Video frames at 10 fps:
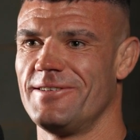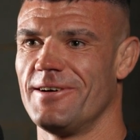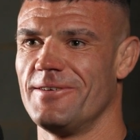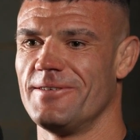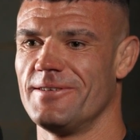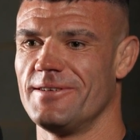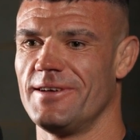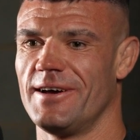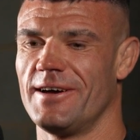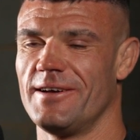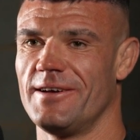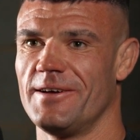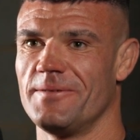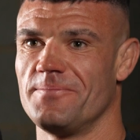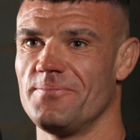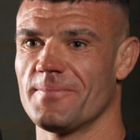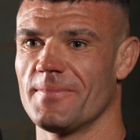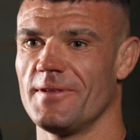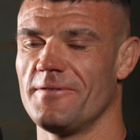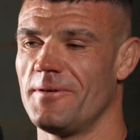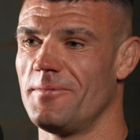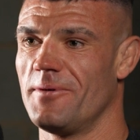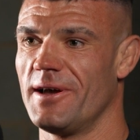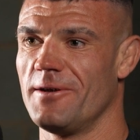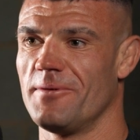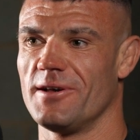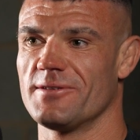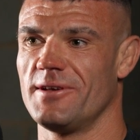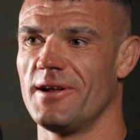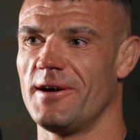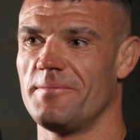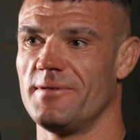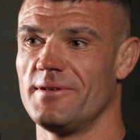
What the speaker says: So yeah, from the way he was, I